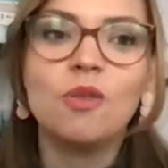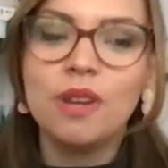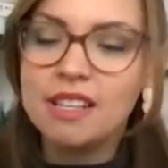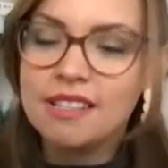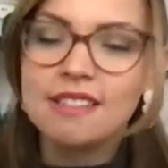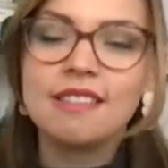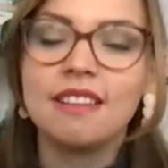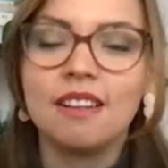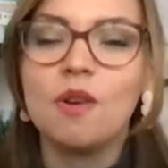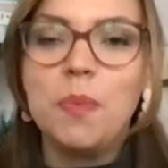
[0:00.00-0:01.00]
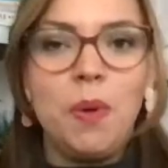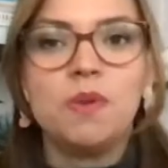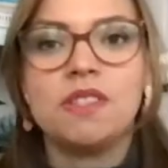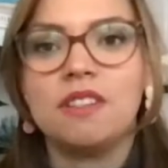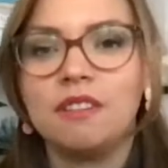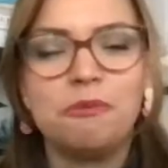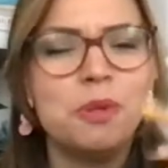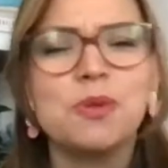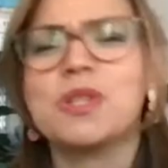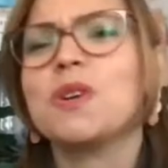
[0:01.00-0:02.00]
who is a composer of
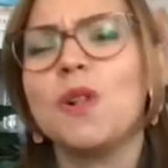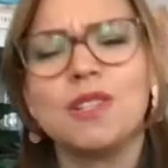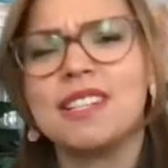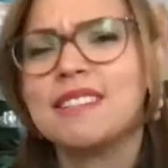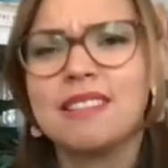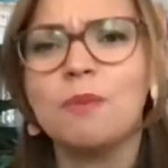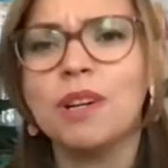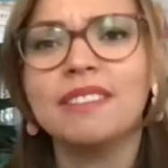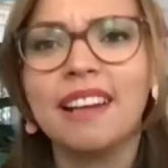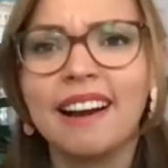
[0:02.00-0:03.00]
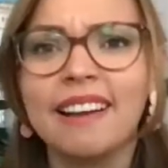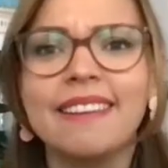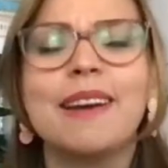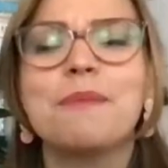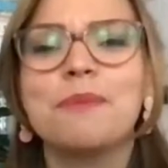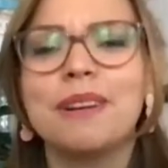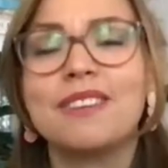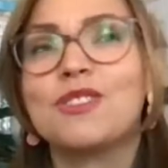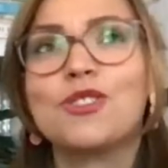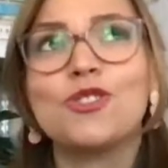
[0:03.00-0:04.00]
musicals and someone that I am
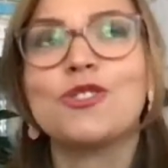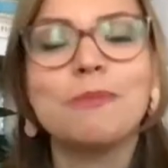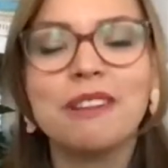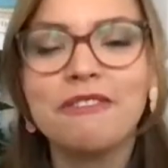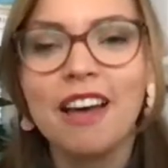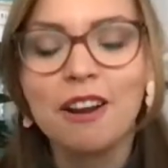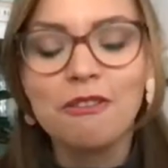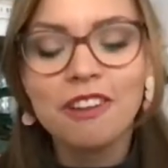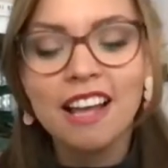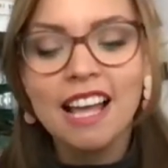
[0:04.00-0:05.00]
extremely fan of.